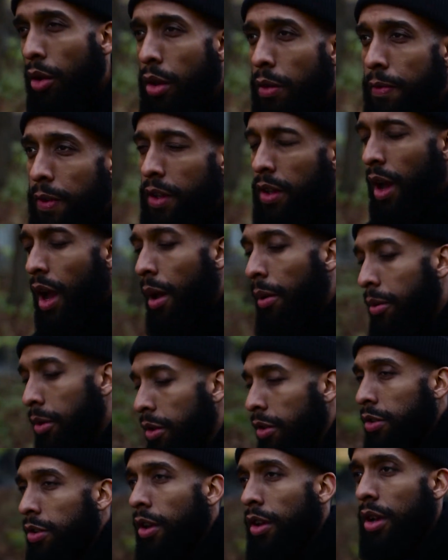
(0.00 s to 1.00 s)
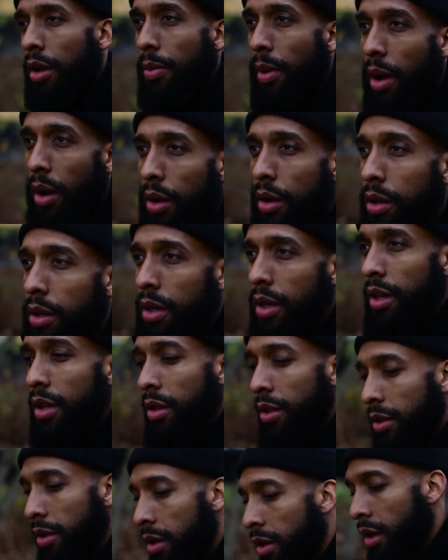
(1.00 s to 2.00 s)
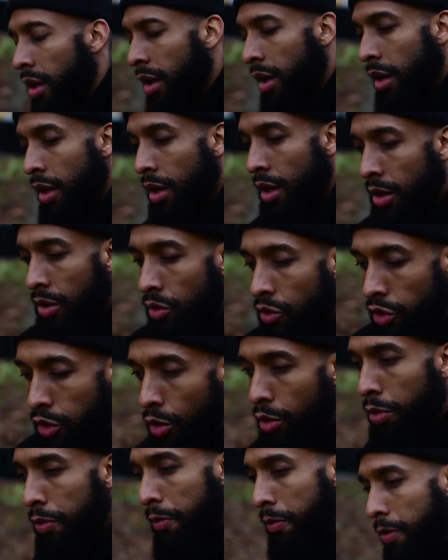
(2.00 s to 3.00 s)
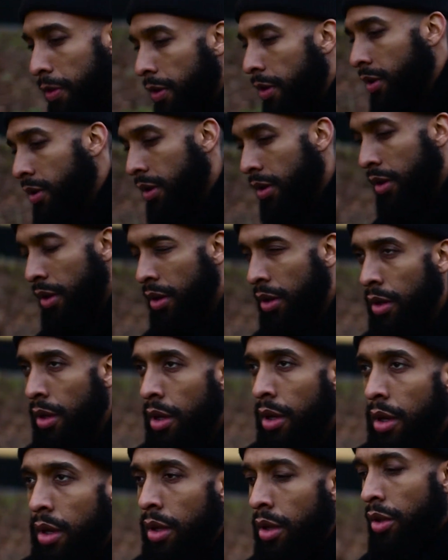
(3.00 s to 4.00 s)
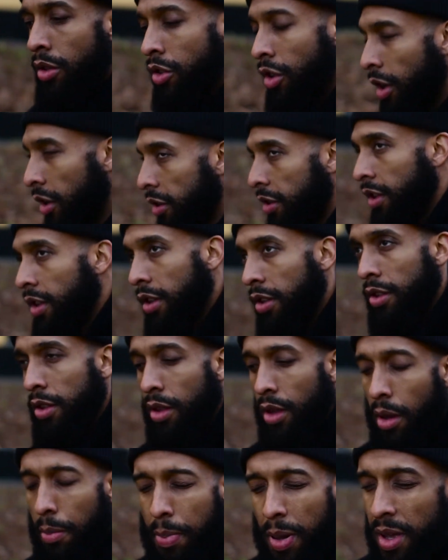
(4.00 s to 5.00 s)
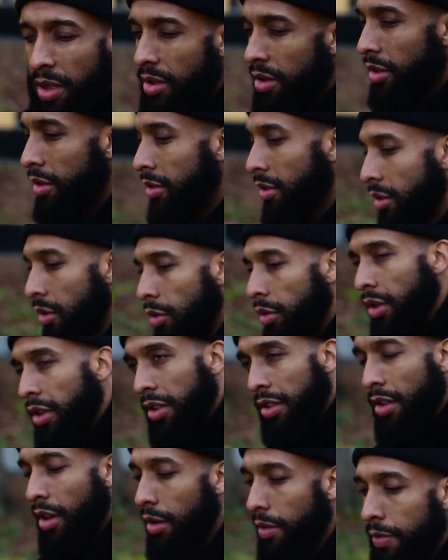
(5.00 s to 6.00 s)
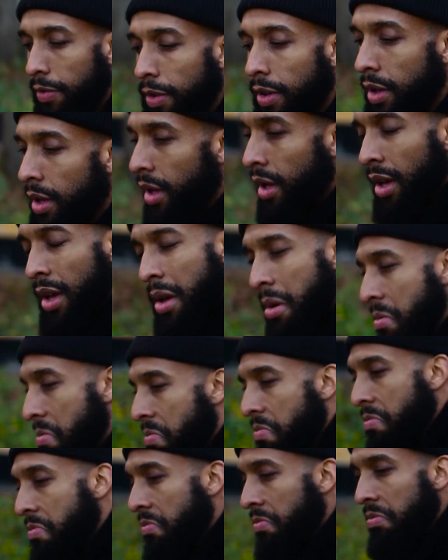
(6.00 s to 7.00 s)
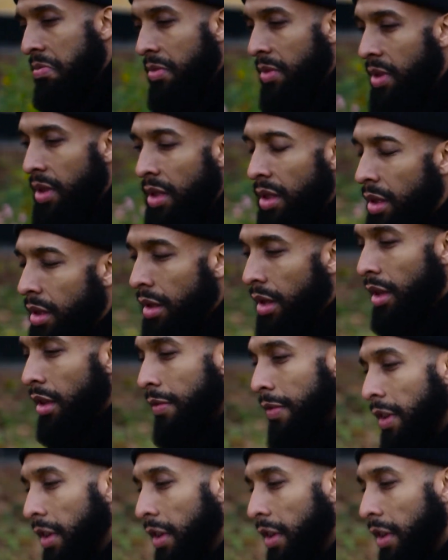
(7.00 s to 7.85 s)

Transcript: only thing that I'm concerned about is truth, justice, opinions, and all this stuff. These